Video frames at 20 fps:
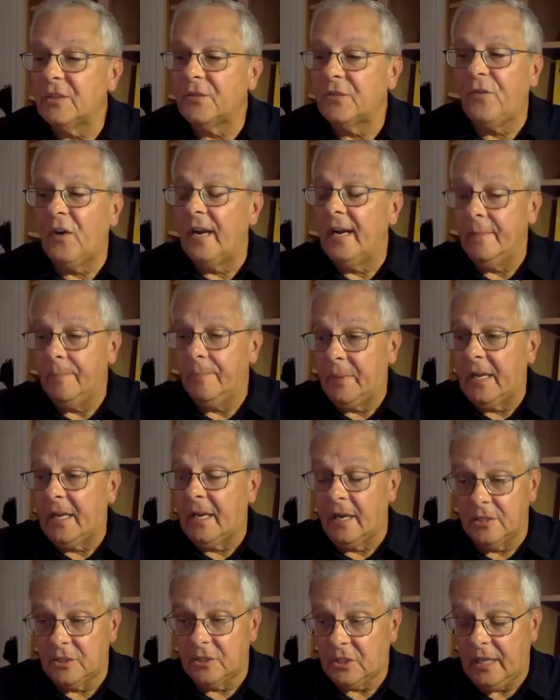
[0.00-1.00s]
funny
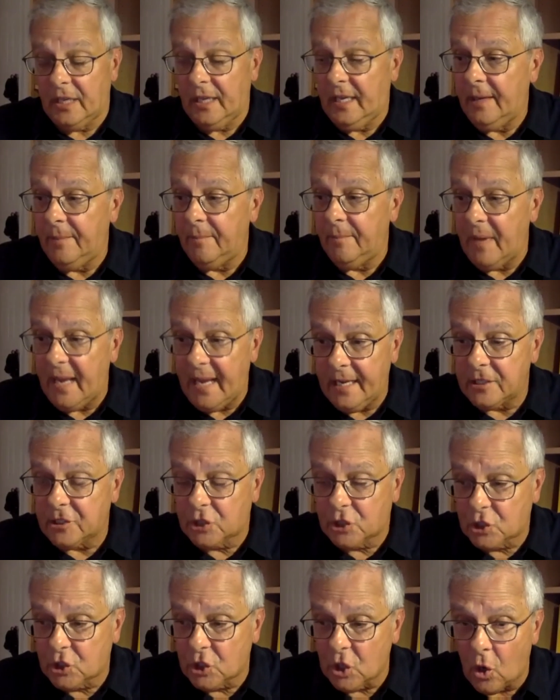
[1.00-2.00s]
because he made
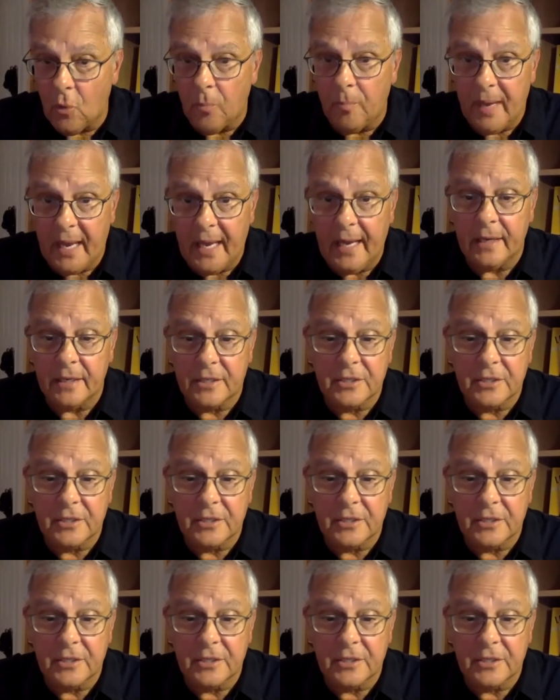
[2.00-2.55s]
so many.